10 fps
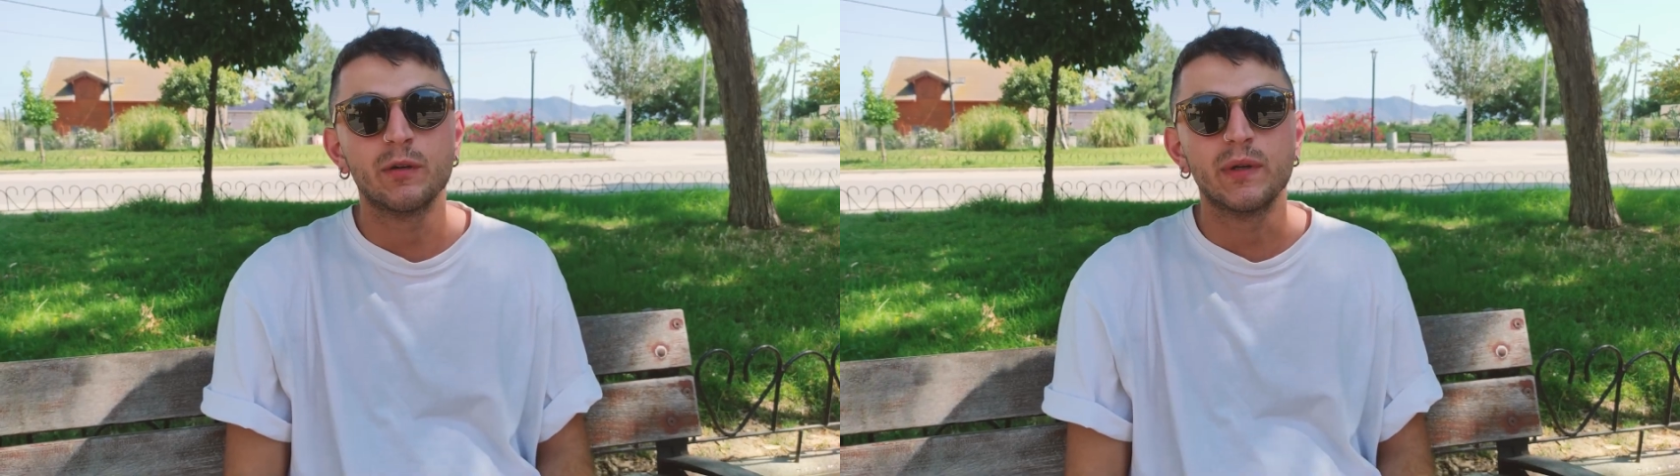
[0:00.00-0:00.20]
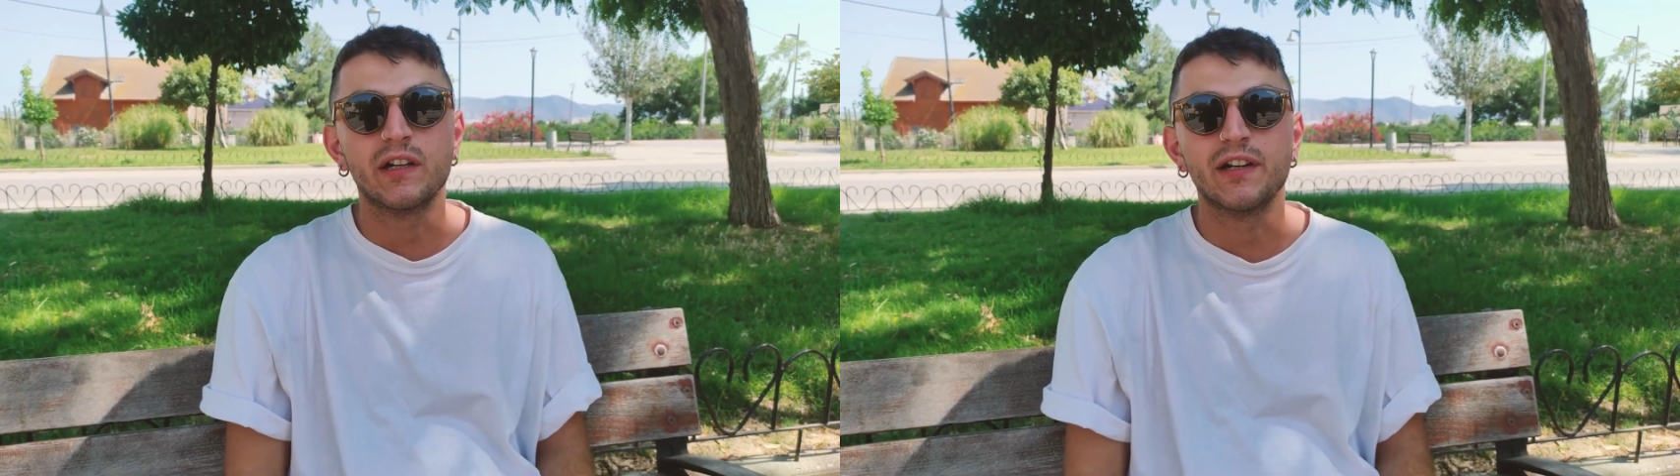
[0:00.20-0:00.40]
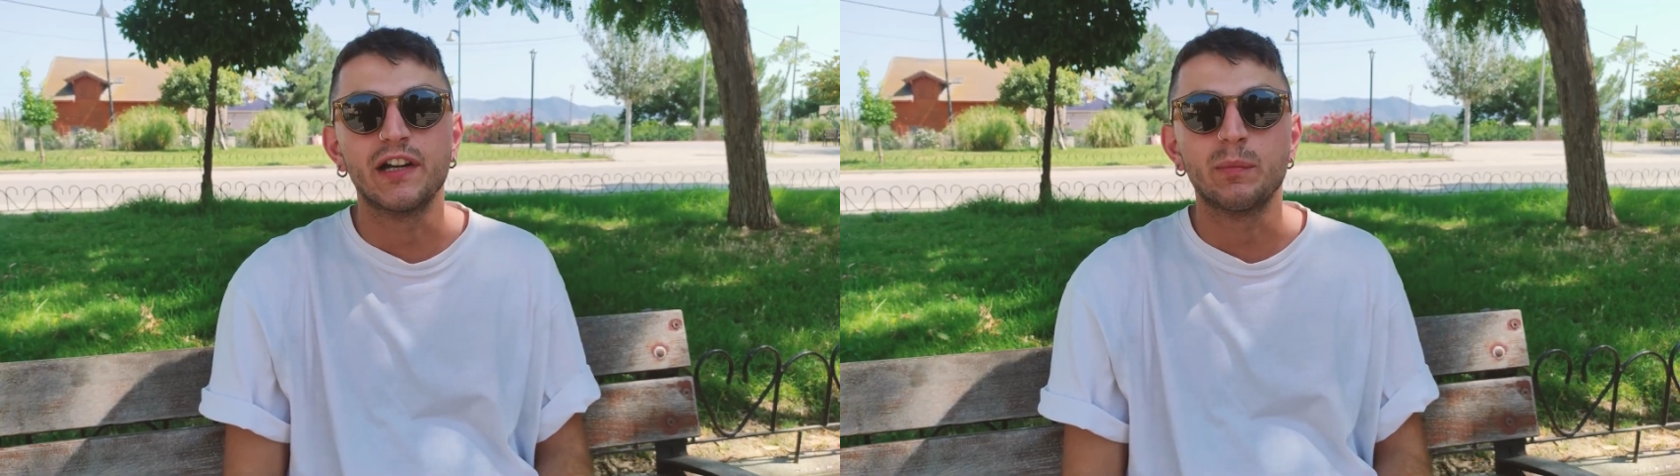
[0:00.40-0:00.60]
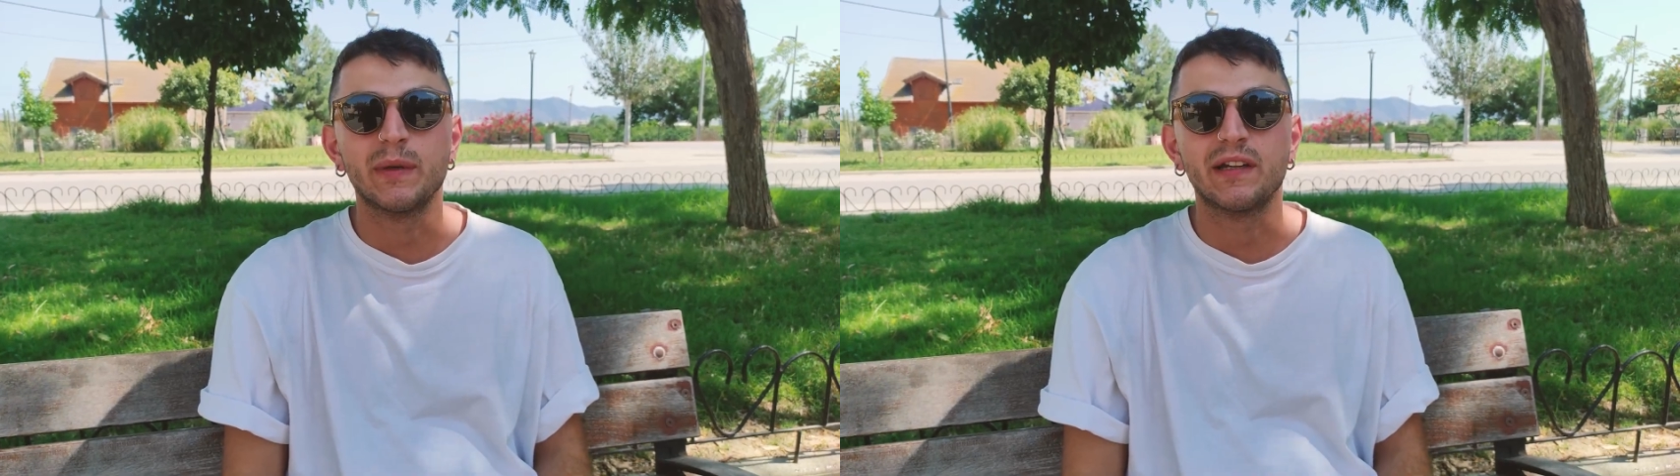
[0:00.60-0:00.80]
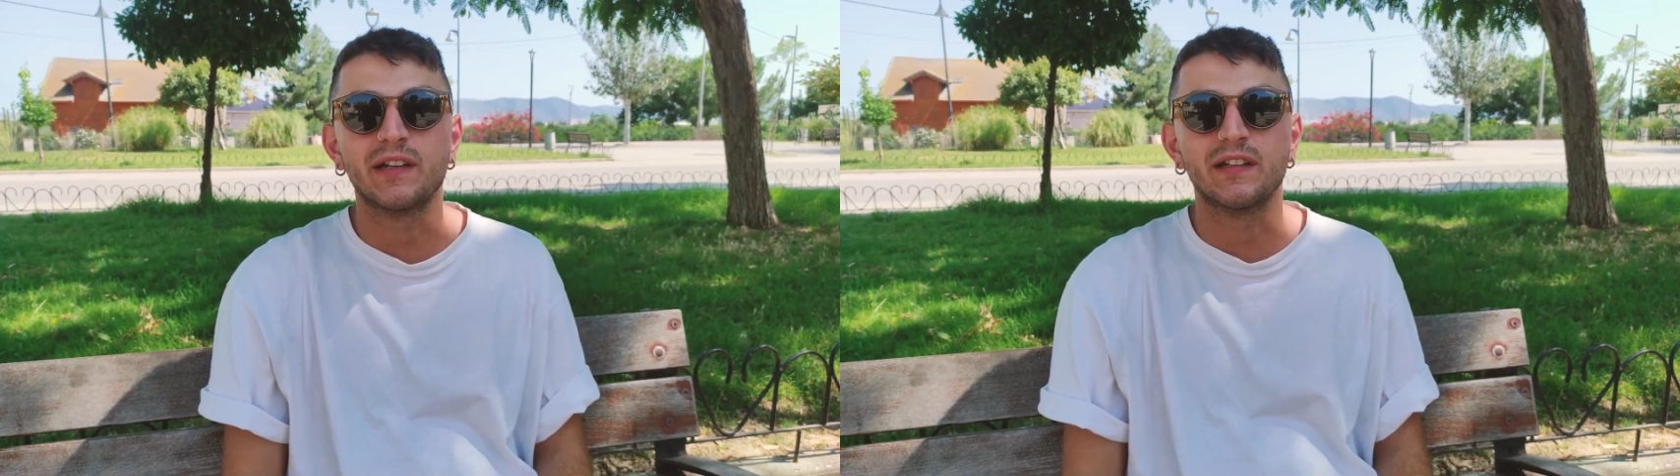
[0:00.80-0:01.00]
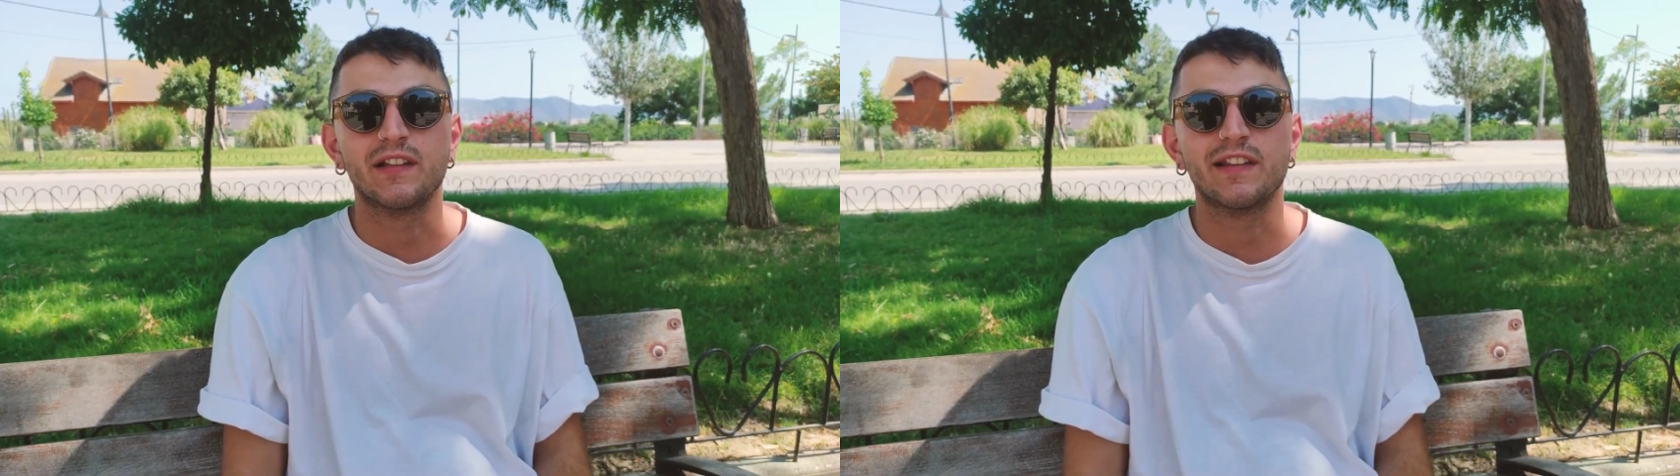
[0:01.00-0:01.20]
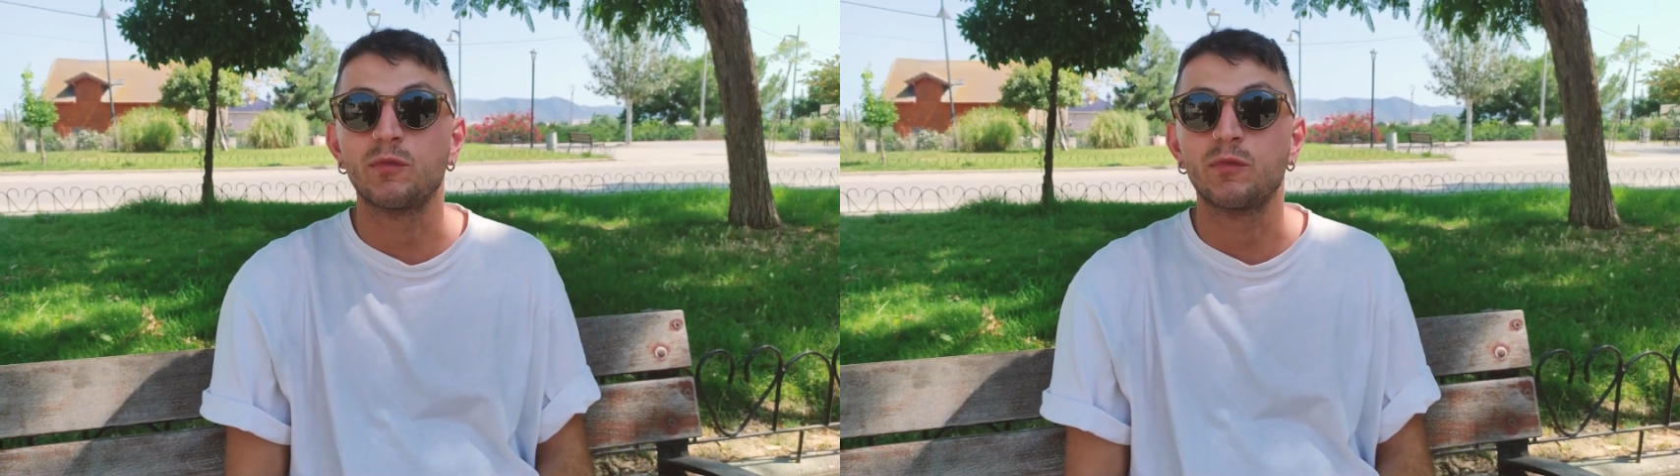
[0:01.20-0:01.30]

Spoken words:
we are helping the